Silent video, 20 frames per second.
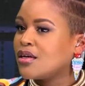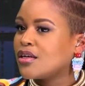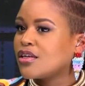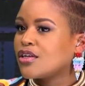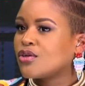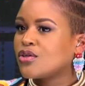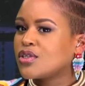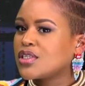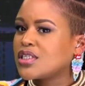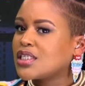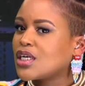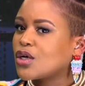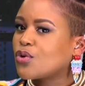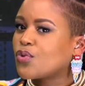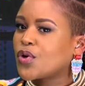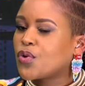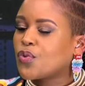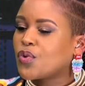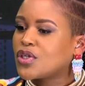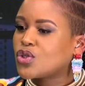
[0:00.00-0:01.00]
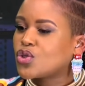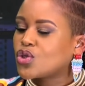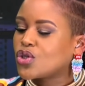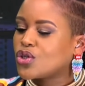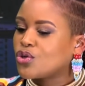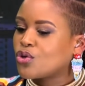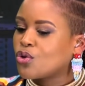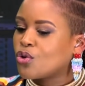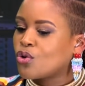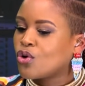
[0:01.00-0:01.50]
You notice a quick one to, you
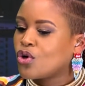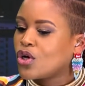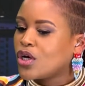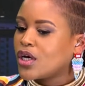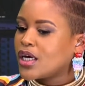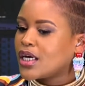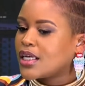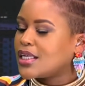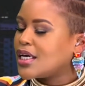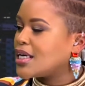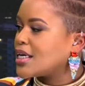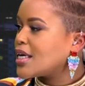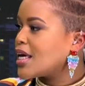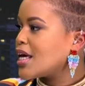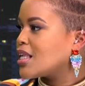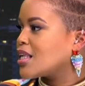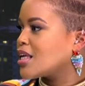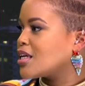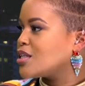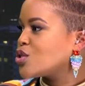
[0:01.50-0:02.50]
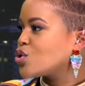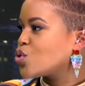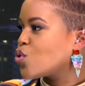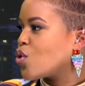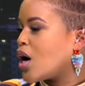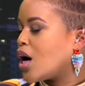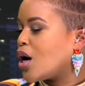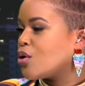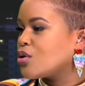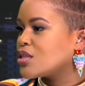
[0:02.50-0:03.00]
know, young Kenyans who
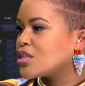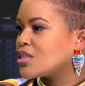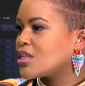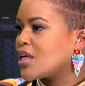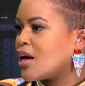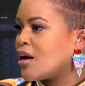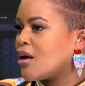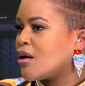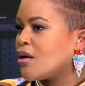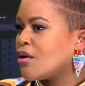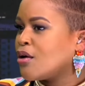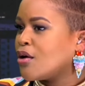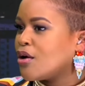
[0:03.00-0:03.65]
are out there,